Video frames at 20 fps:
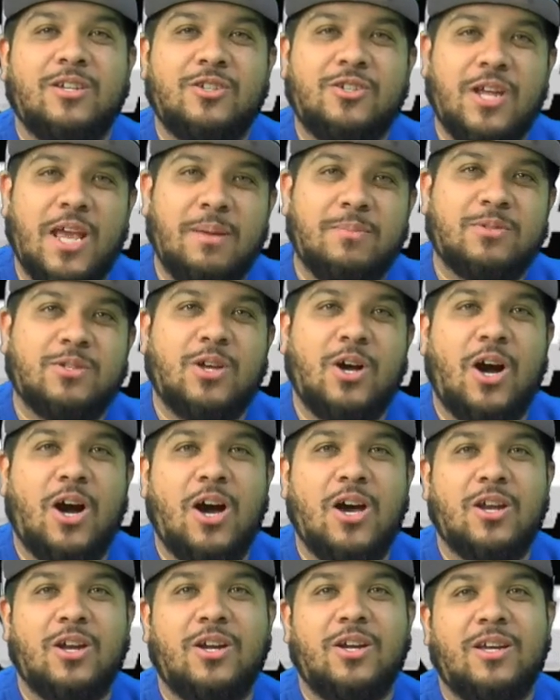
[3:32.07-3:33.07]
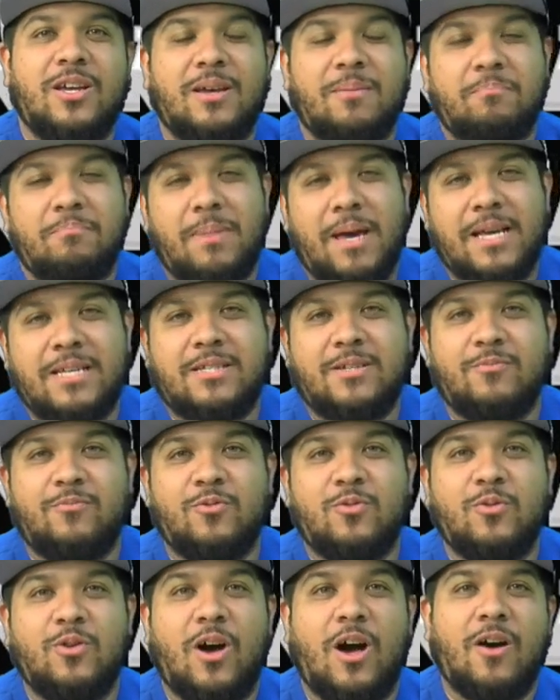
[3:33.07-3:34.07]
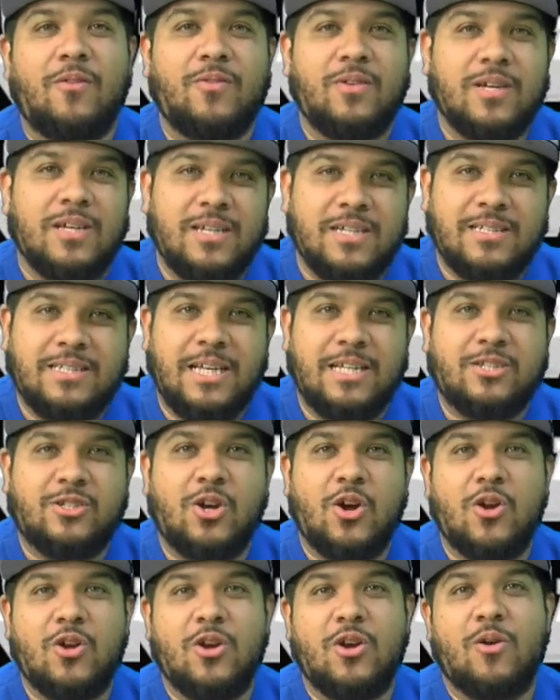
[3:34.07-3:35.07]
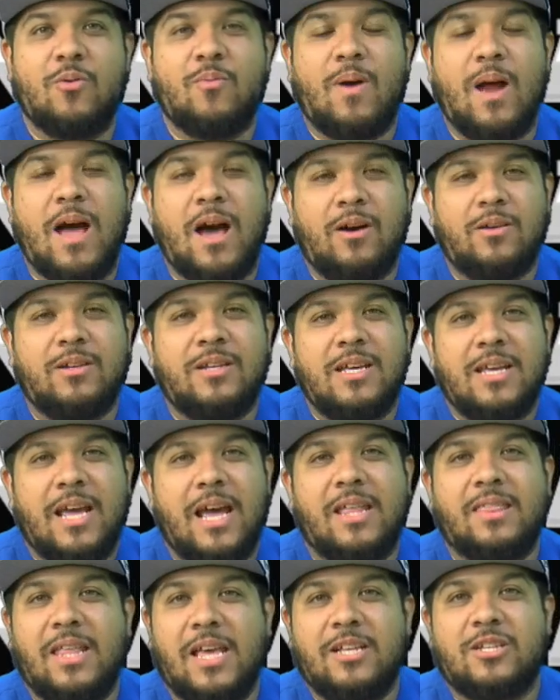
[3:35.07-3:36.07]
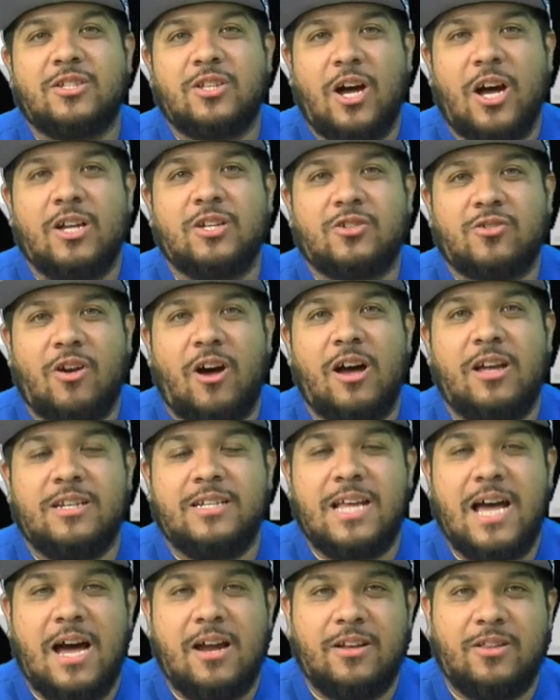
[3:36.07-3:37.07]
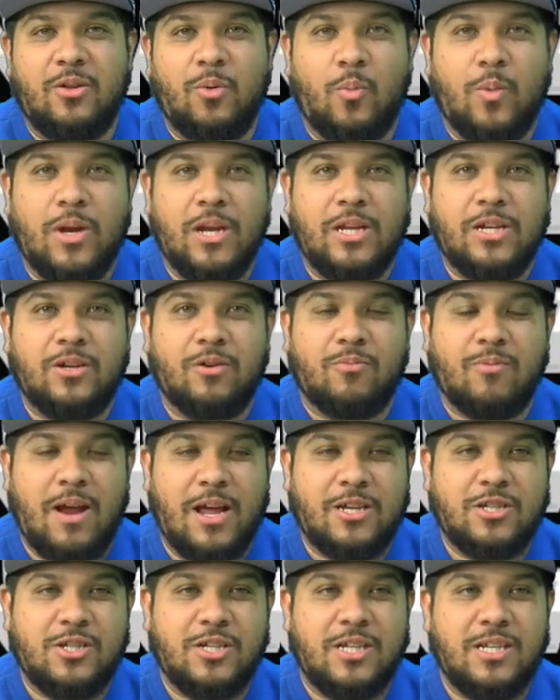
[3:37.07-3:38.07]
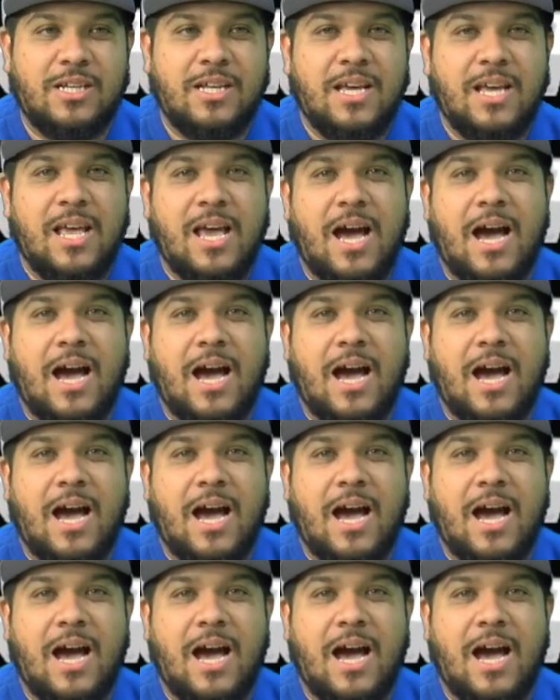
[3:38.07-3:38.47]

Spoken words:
James Conner, Mason Rudolph, they turn it around, and they start trotting down in the winning direction.